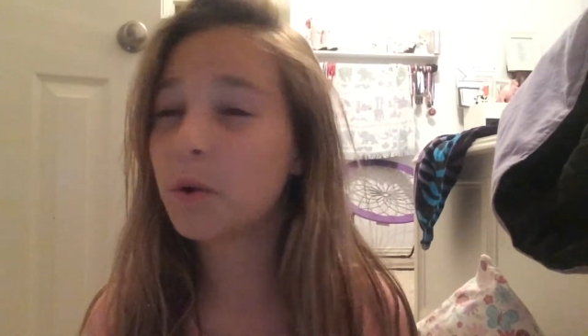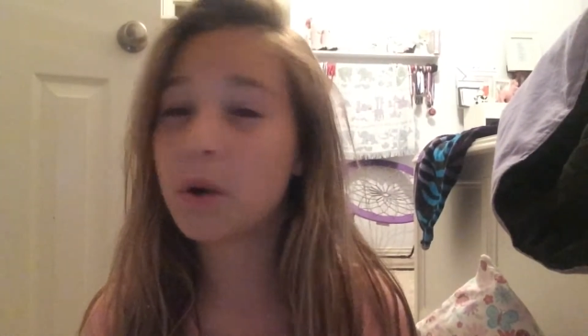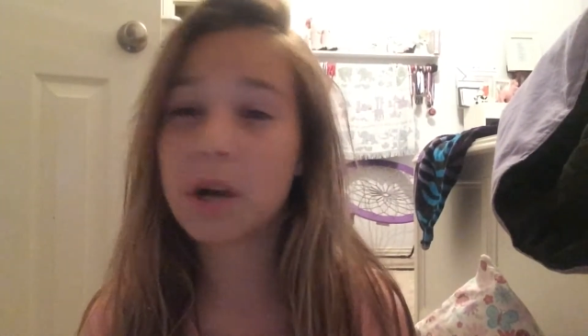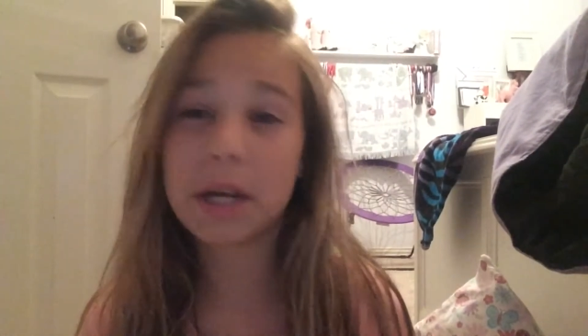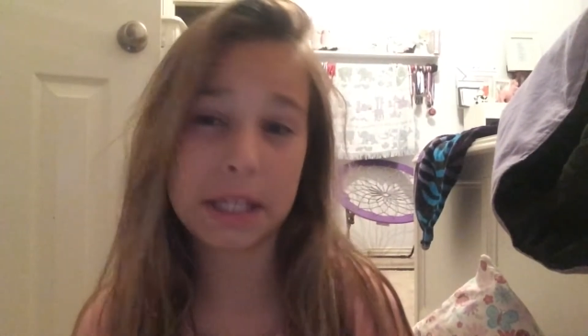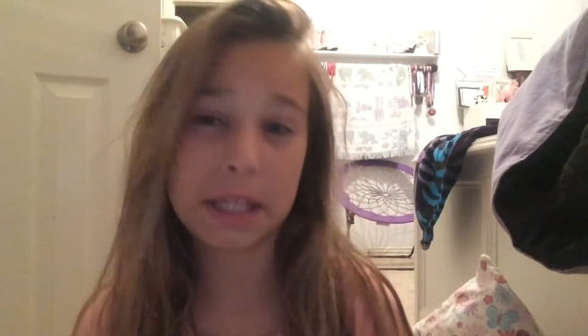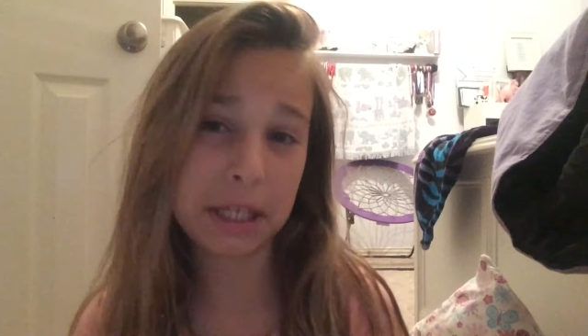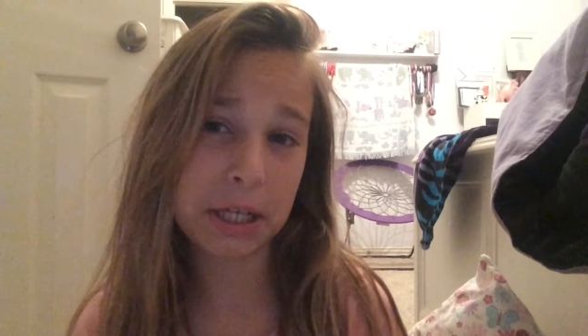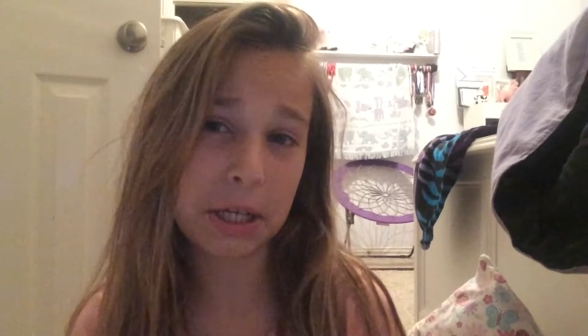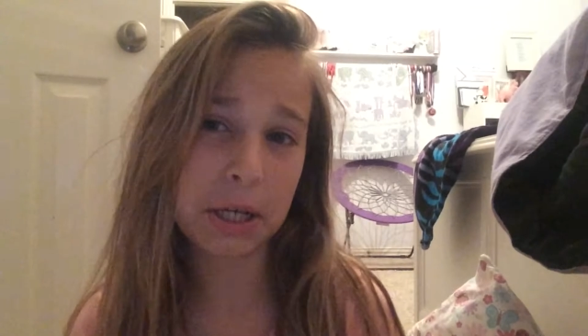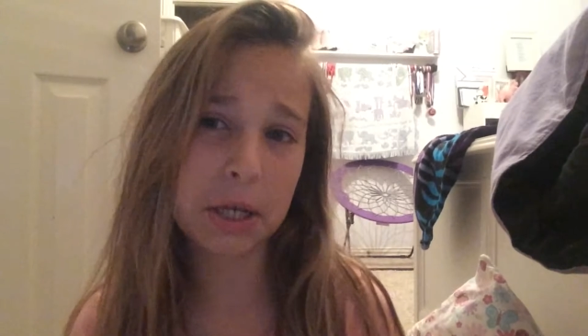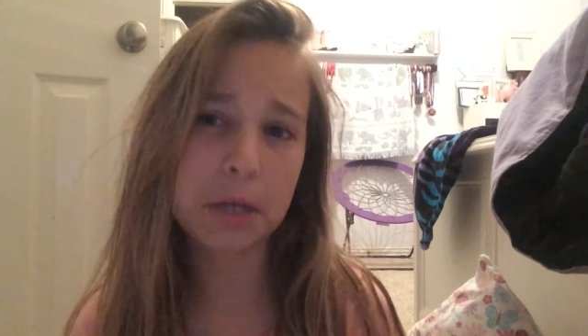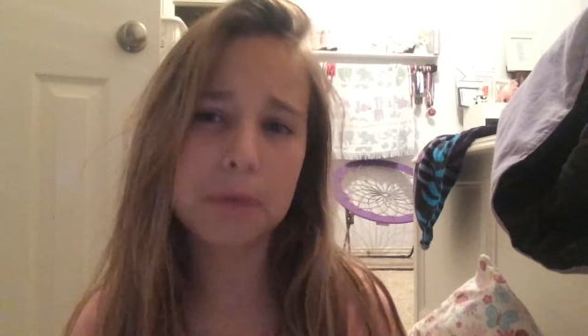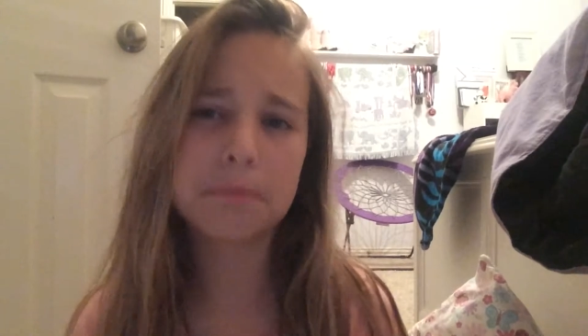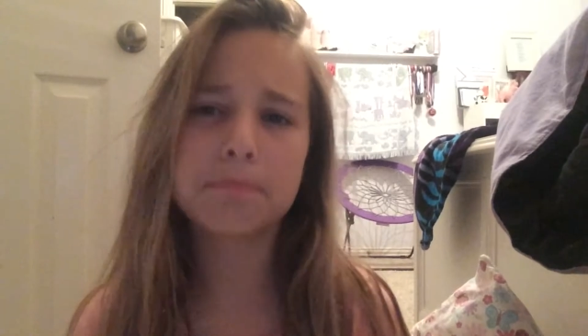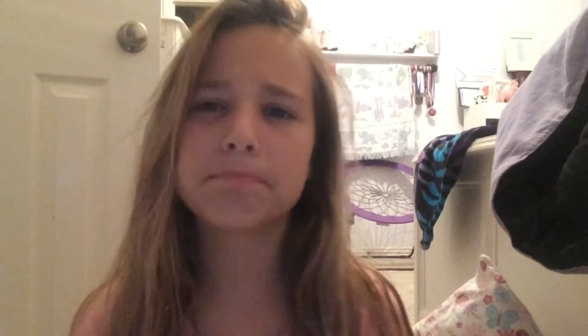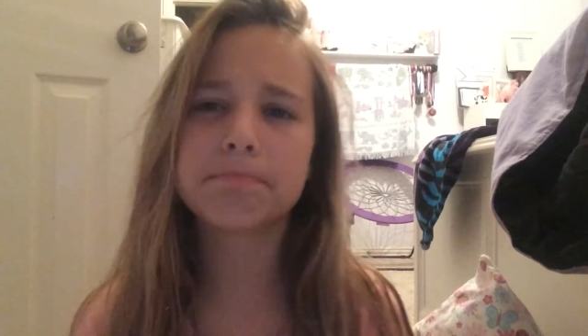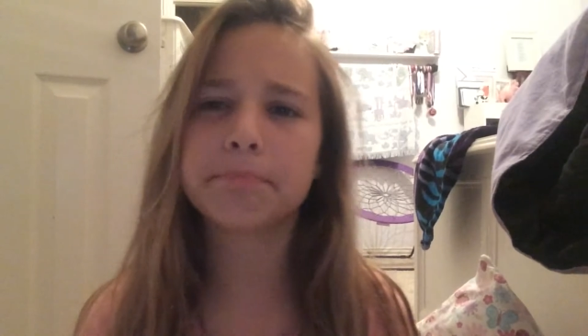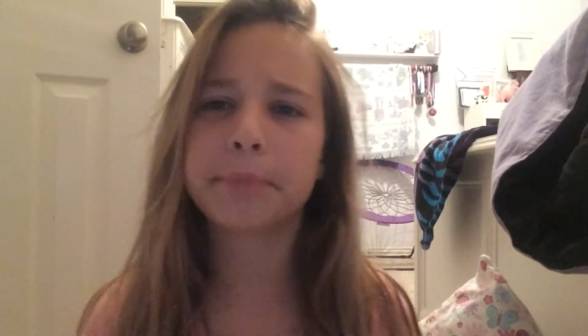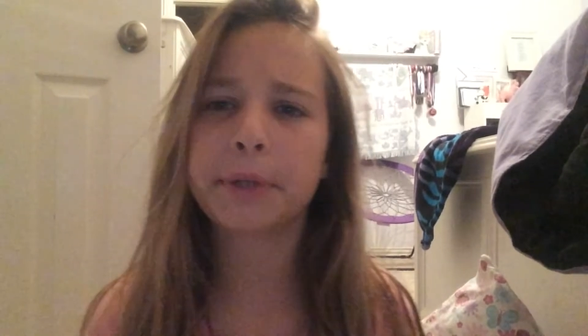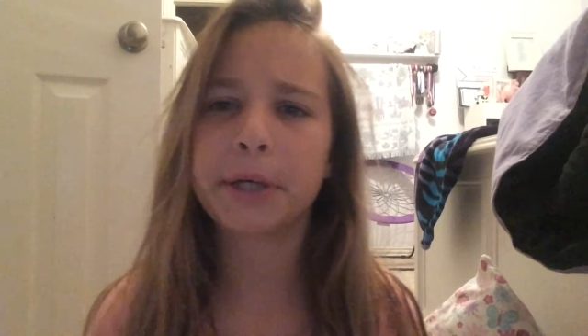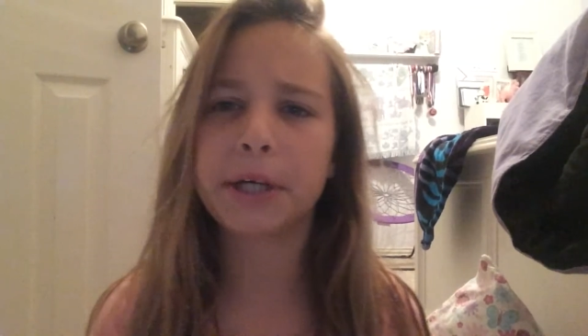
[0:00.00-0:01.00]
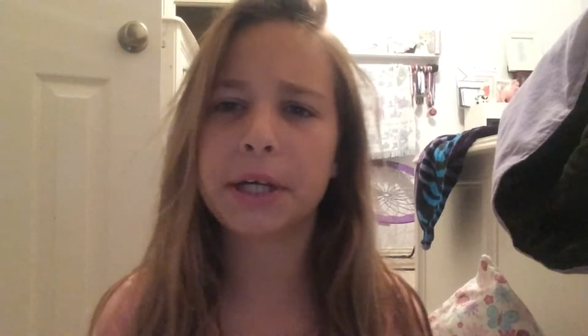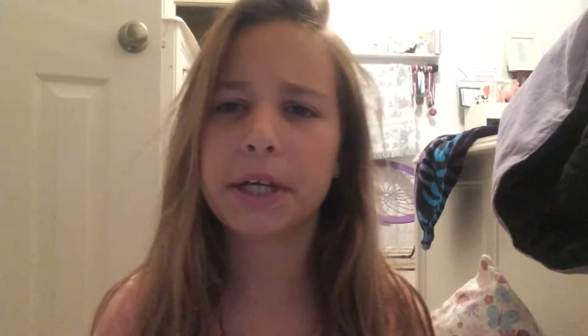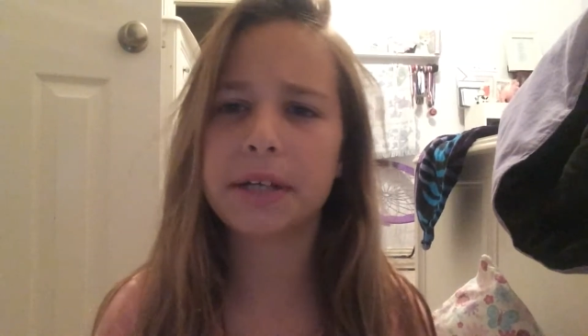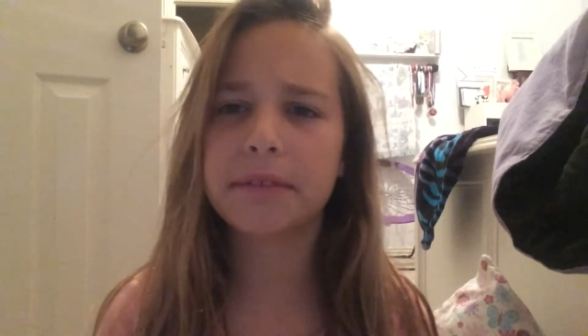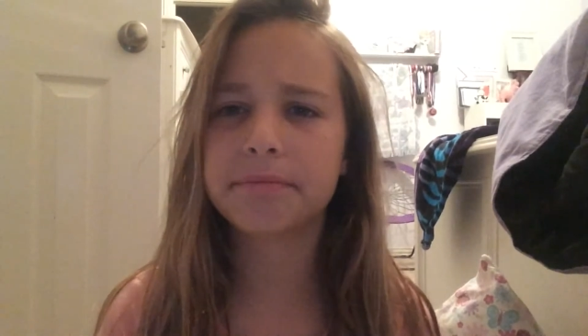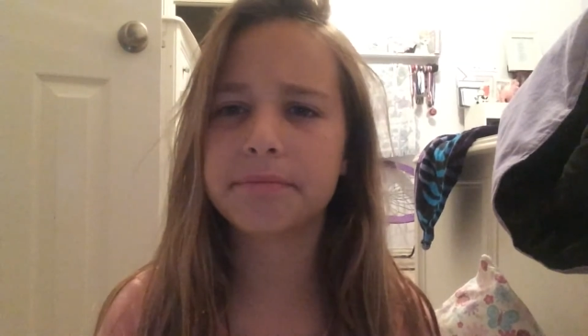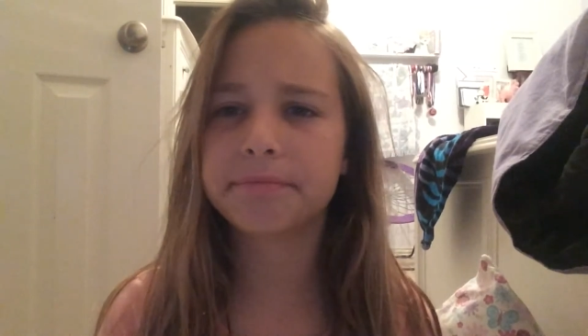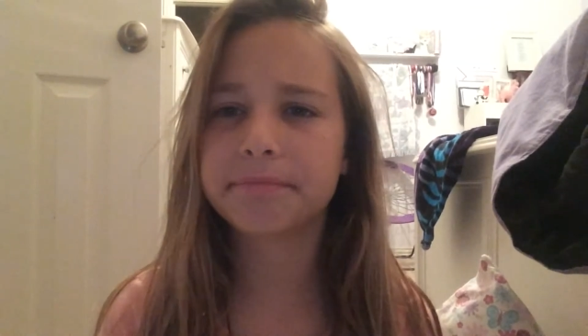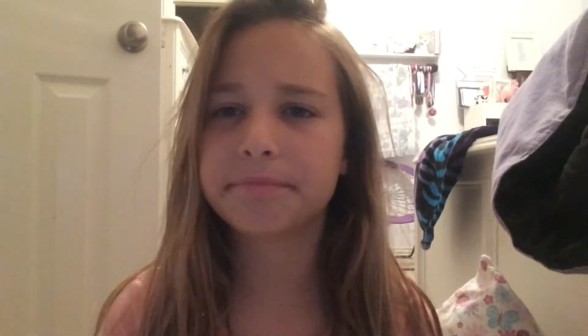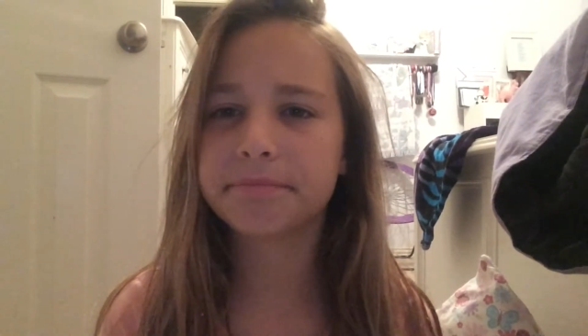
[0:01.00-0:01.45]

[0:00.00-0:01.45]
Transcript: a year, but